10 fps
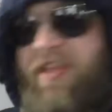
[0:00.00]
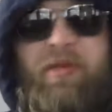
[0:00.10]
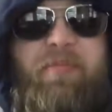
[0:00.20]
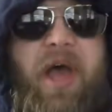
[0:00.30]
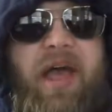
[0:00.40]
out of
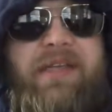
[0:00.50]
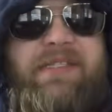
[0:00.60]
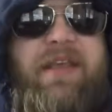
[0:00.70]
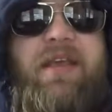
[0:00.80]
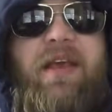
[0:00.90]
the
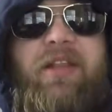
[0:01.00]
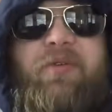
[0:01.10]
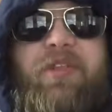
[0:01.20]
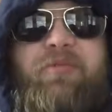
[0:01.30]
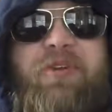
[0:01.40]
box. I'll
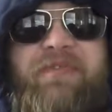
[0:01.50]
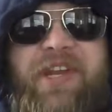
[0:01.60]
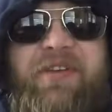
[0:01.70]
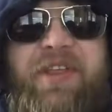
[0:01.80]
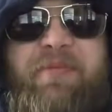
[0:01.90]
do a little more
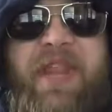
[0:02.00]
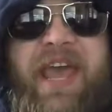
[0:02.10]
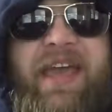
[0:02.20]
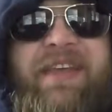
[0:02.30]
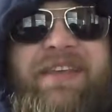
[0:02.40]
video clip of
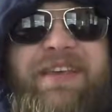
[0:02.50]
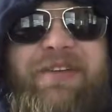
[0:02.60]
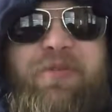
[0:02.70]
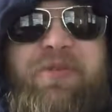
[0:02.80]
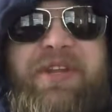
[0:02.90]
that,
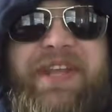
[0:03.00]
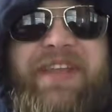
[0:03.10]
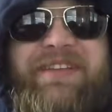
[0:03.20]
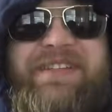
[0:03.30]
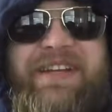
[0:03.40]
and we'll put it
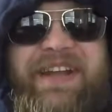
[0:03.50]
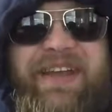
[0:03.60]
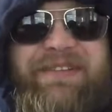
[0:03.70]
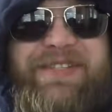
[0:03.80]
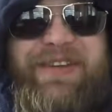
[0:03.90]
together, send it
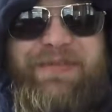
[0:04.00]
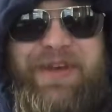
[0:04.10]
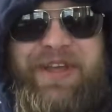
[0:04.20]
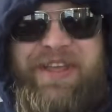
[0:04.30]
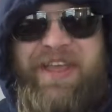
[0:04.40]
out. So,
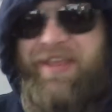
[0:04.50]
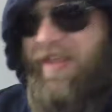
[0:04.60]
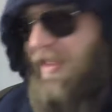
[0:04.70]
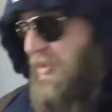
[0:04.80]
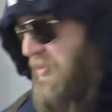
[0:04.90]

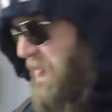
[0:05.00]
yeah, this